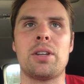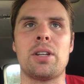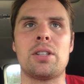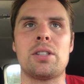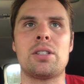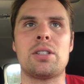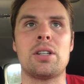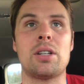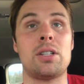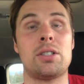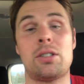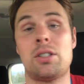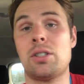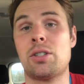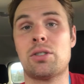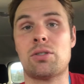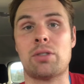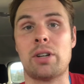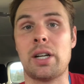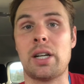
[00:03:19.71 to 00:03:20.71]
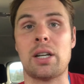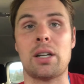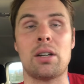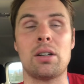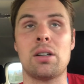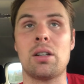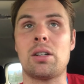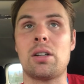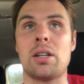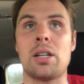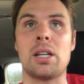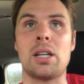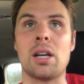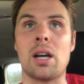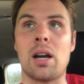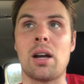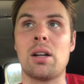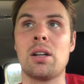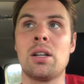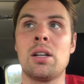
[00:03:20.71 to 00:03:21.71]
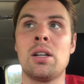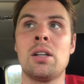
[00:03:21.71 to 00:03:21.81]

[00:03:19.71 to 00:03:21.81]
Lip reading: It's just tricky to